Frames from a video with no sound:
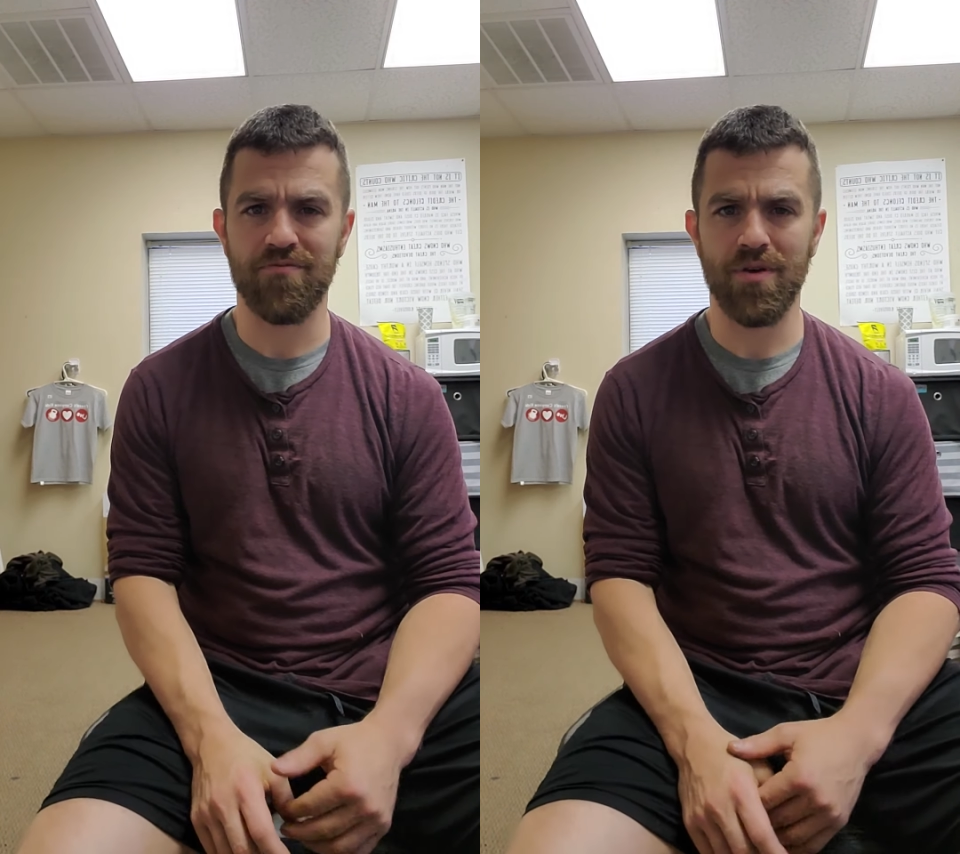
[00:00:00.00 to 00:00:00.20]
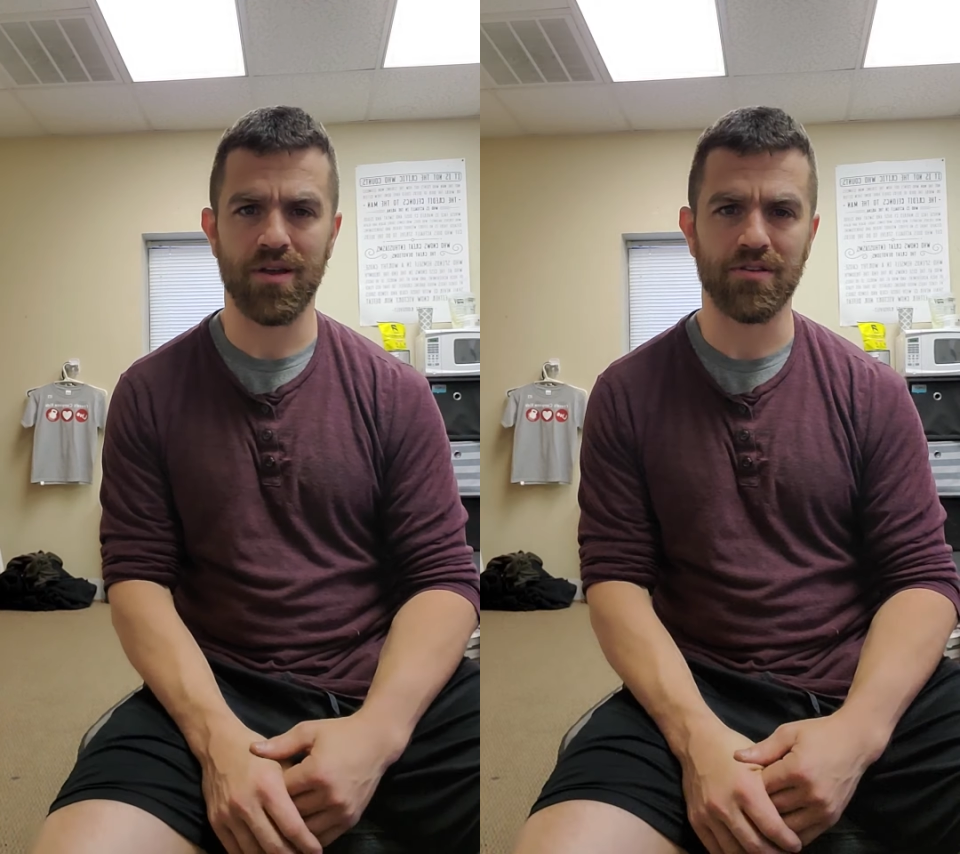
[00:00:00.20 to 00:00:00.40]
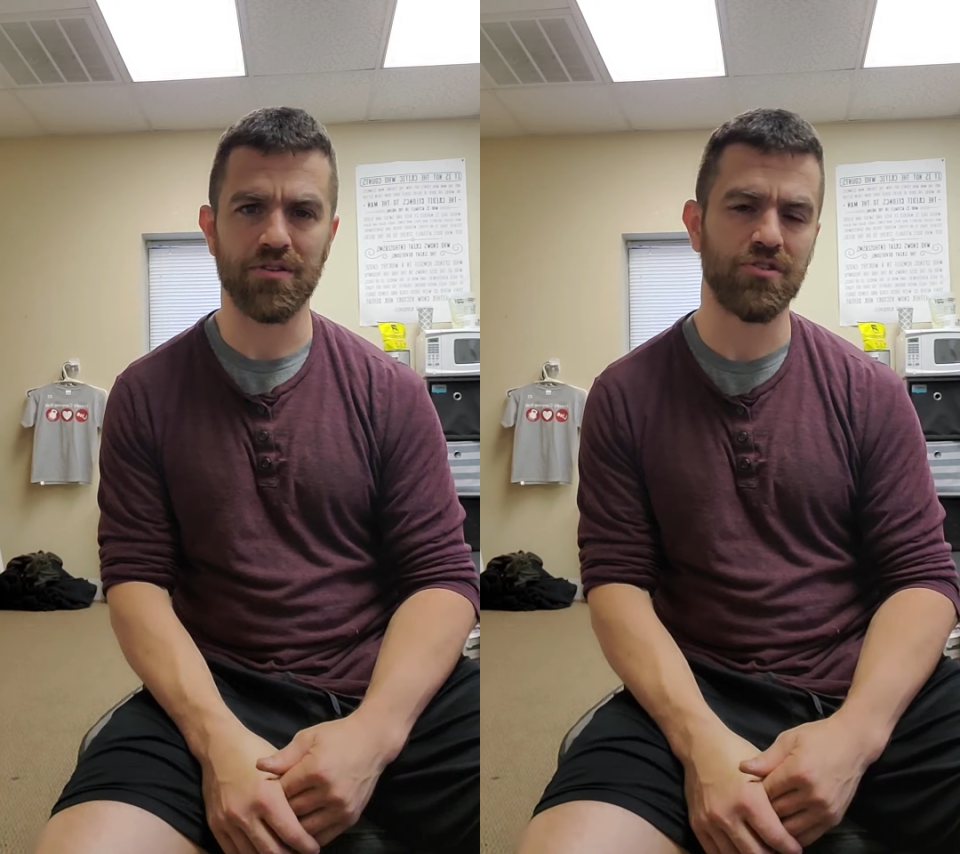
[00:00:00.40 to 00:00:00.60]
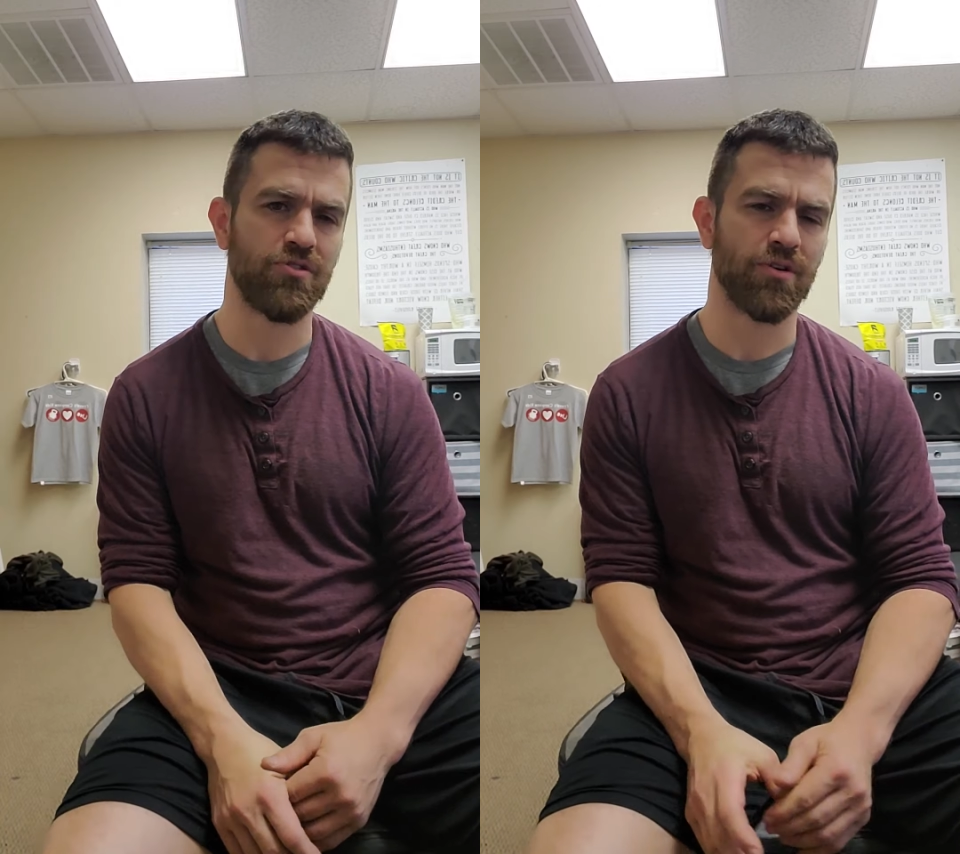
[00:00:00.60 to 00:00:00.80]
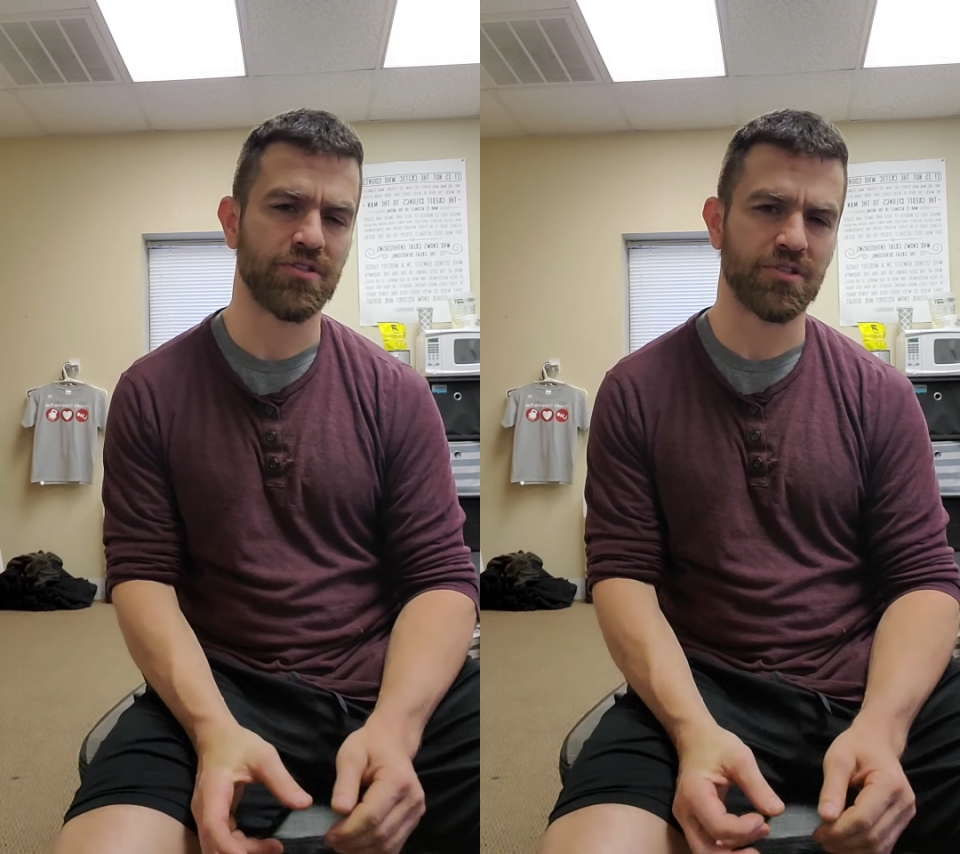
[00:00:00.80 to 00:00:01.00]
made good
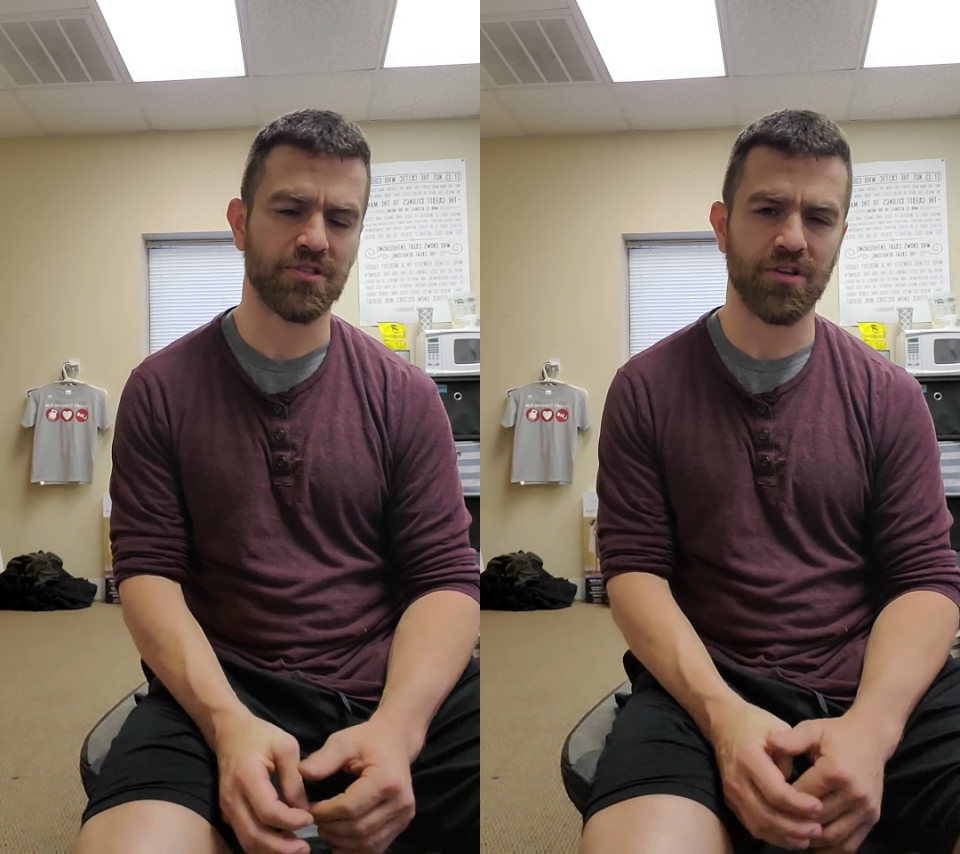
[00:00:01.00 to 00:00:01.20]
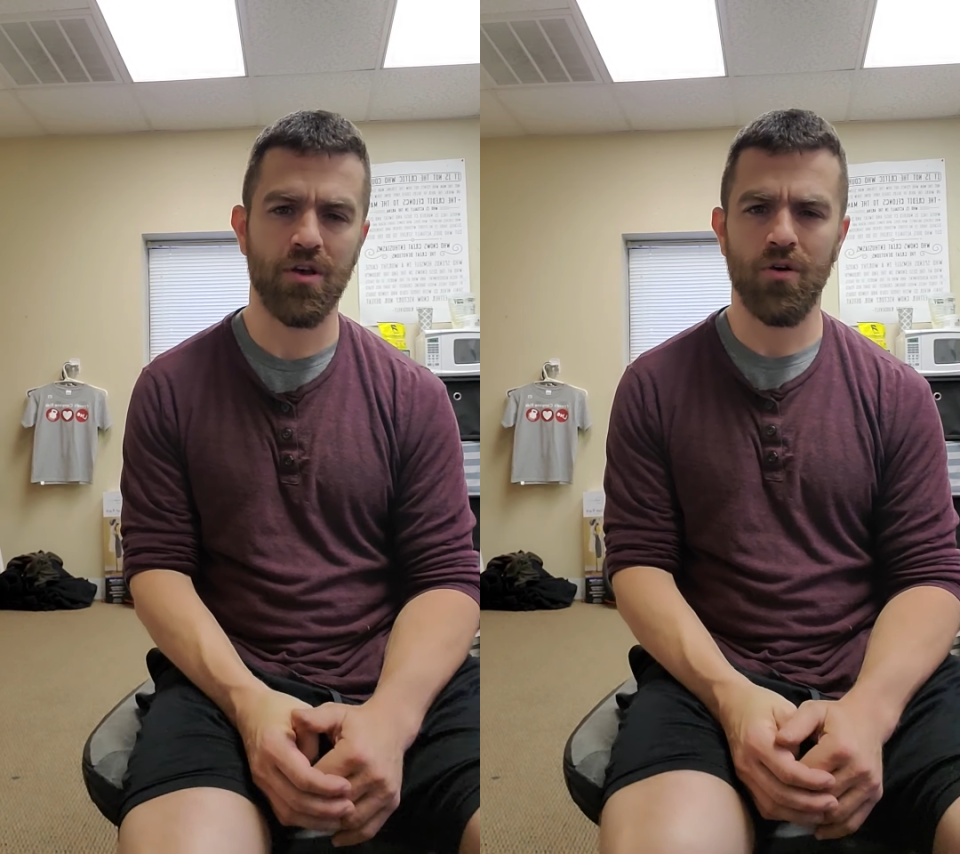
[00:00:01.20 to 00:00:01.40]
choices